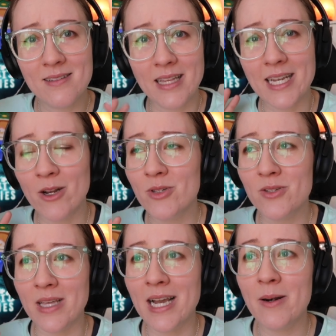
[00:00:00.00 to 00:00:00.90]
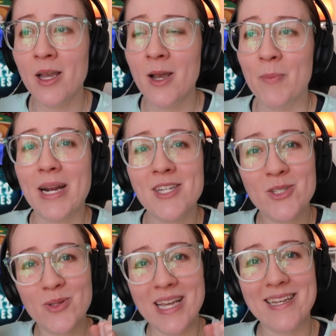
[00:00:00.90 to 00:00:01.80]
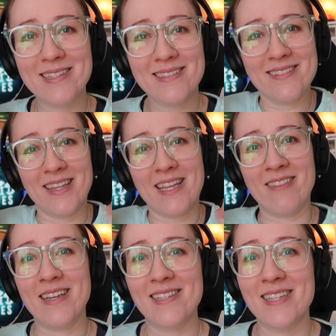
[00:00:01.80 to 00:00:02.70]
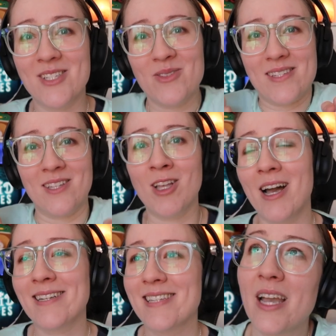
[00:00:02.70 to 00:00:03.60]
Like I don't do that, but I do like this. I do this a lot.